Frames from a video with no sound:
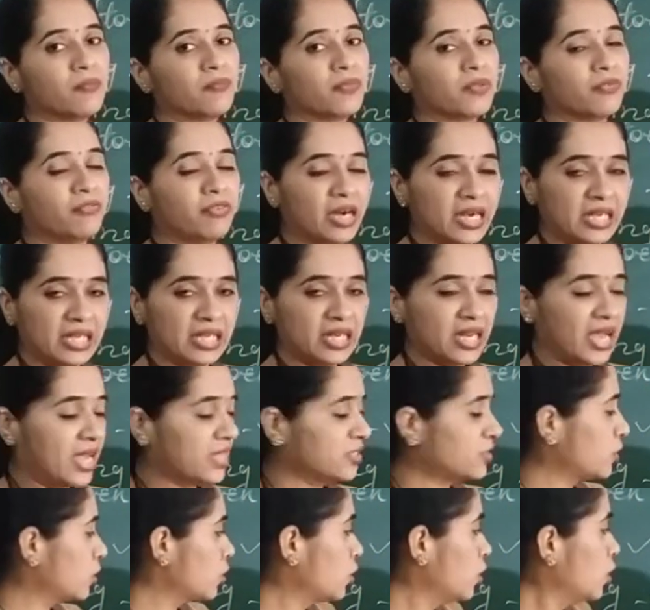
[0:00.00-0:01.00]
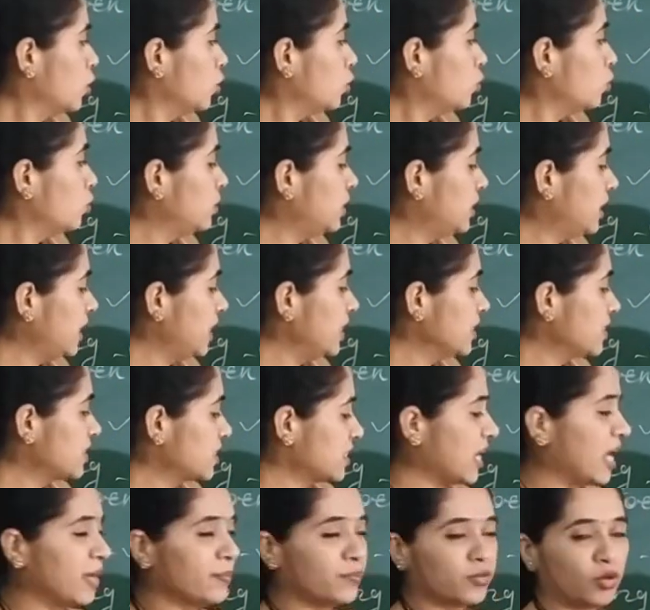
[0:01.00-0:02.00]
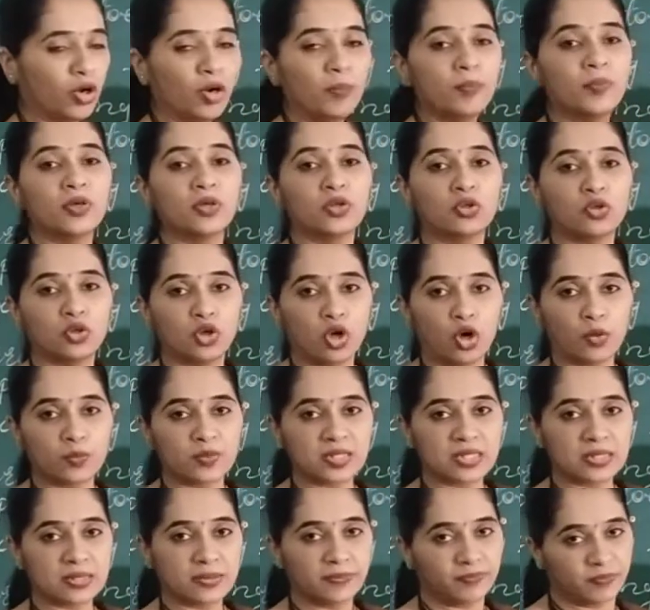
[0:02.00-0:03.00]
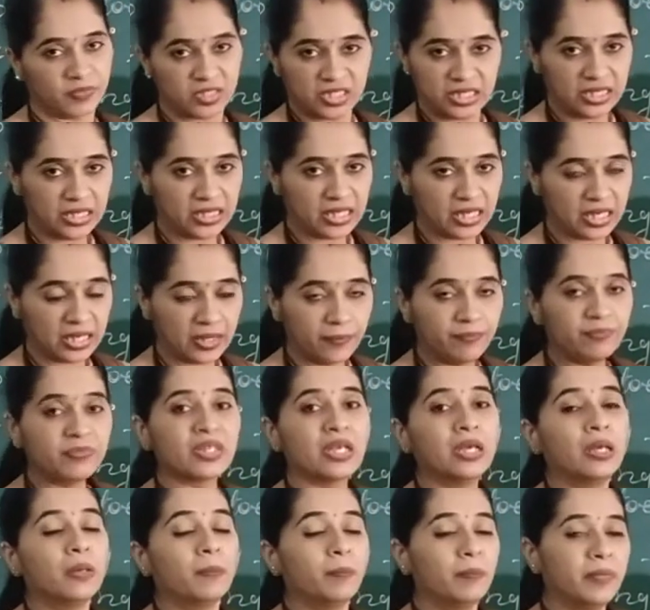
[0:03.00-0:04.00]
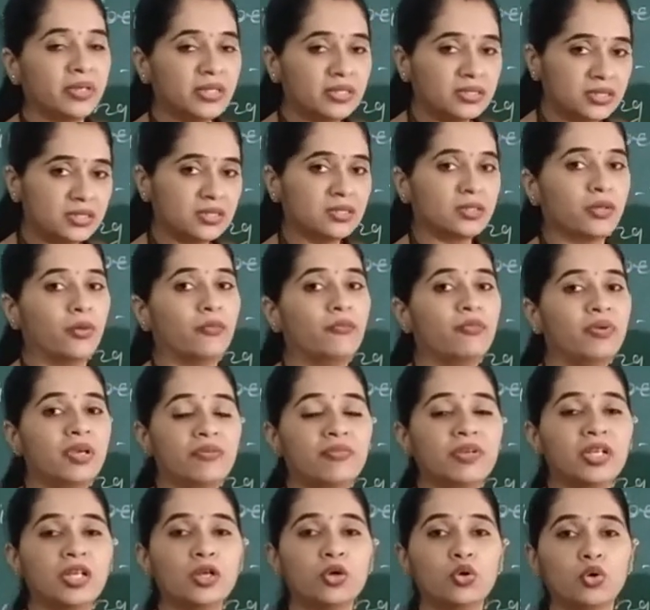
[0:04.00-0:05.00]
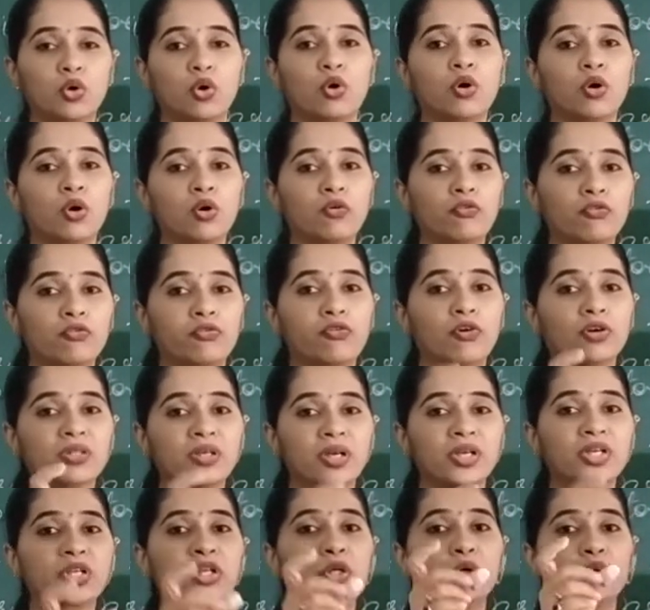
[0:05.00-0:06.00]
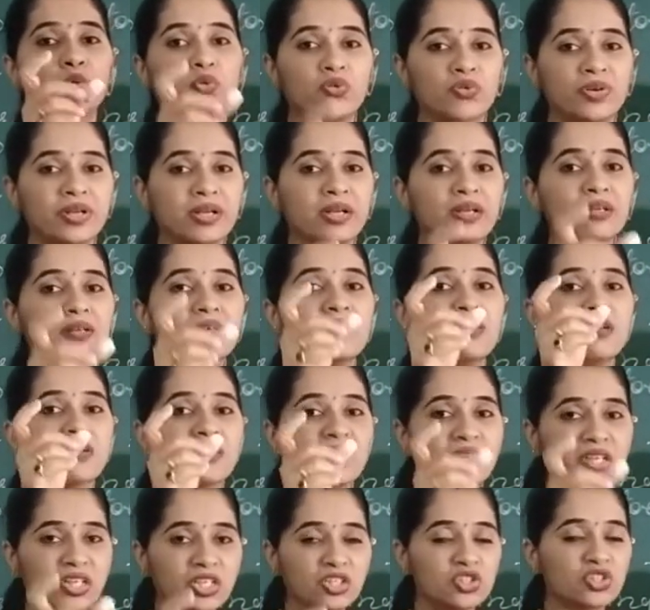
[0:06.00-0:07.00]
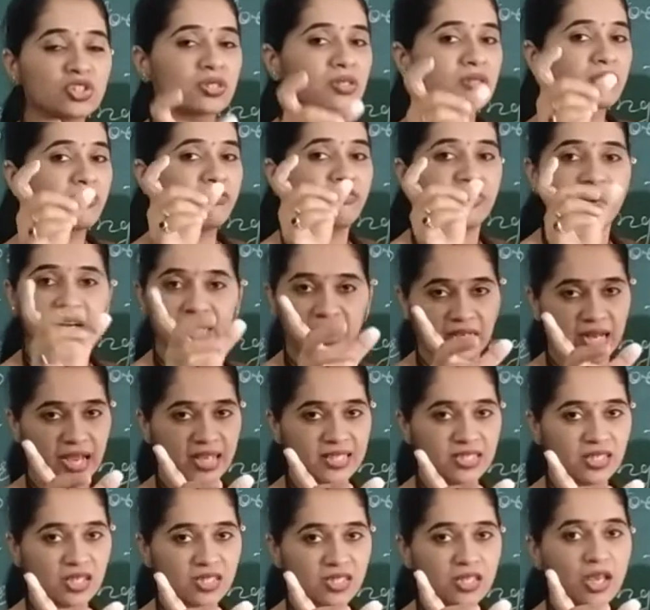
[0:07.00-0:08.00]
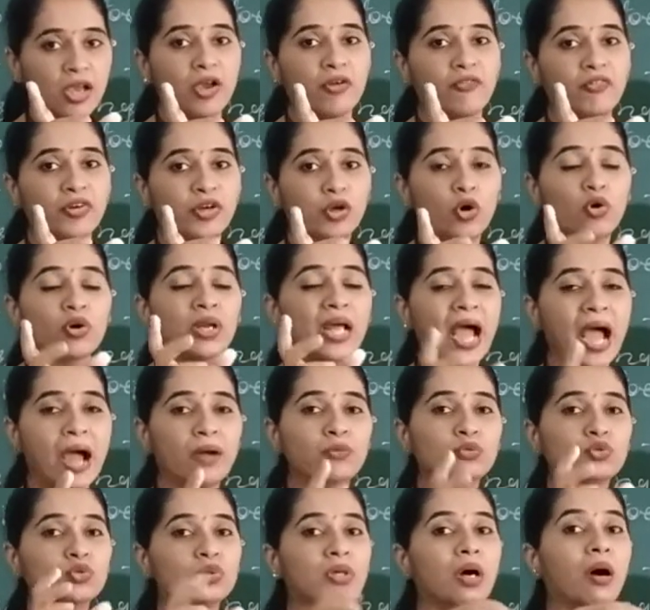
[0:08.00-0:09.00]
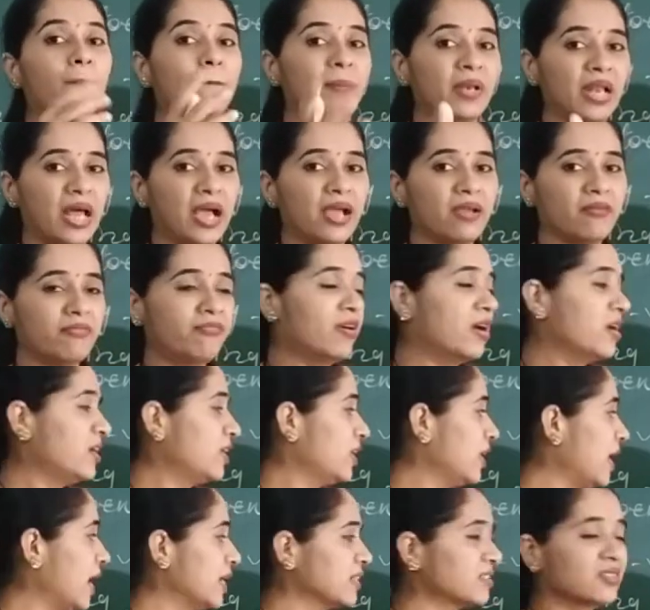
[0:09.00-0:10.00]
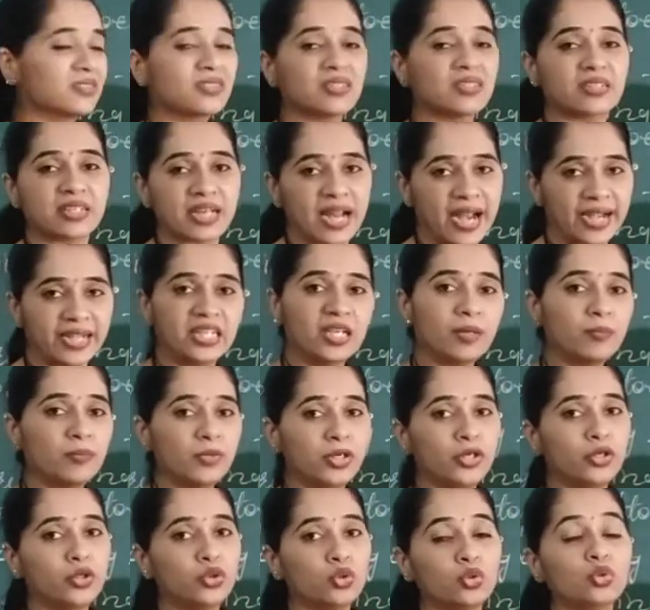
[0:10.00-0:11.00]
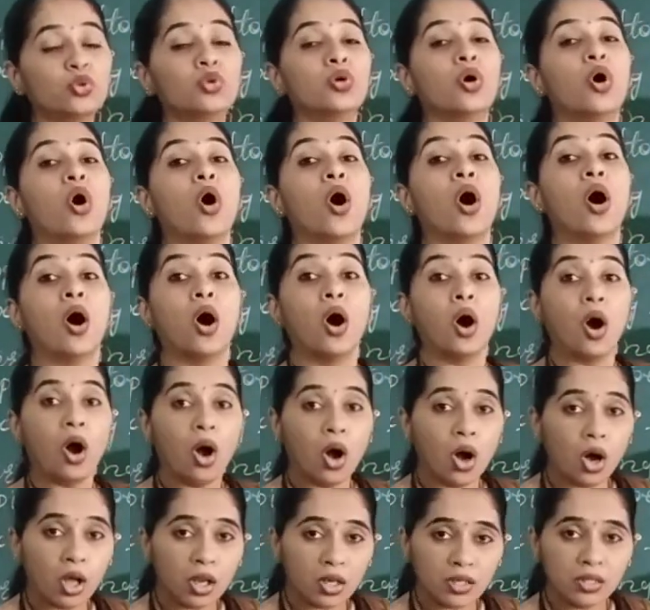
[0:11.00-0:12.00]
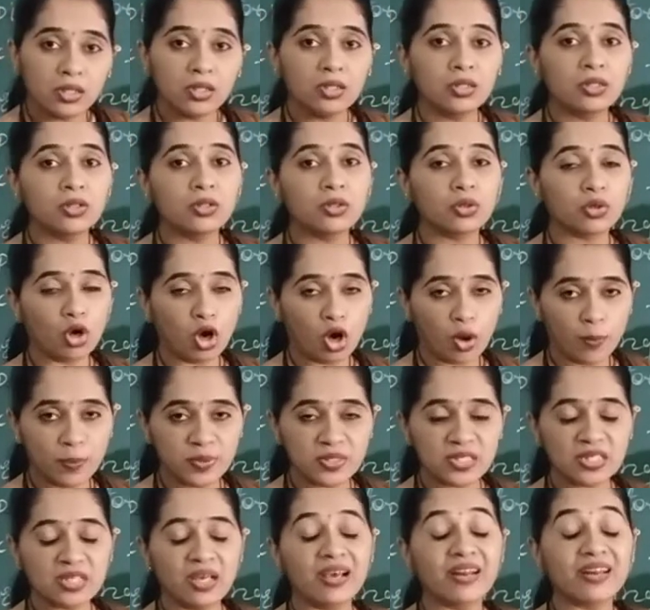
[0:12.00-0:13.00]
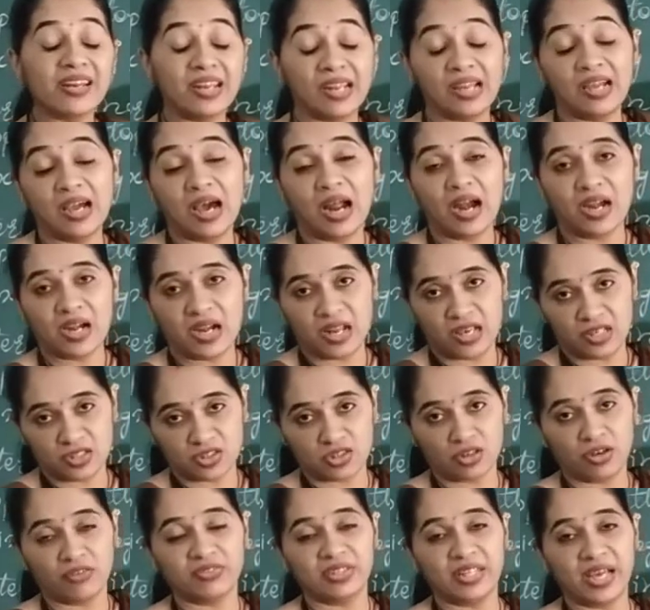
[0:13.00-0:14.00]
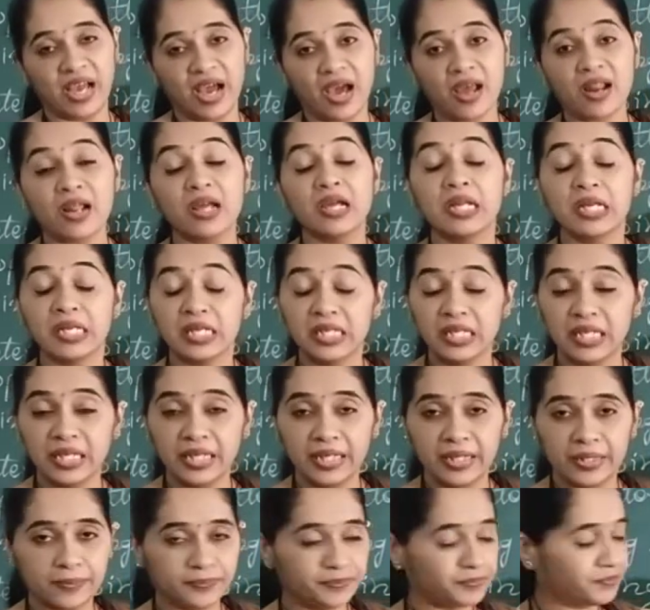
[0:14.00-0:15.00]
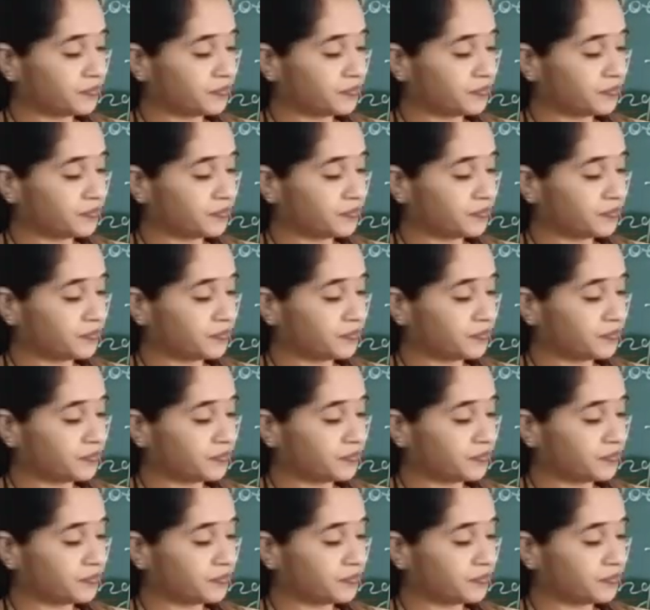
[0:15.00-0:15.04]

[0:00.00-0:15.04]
fertilizer to these type of crops. Okay? Means we will go for the nutrient rich fertilizers. We don't have to apply fertilizers randomly to all crops regardless of their need.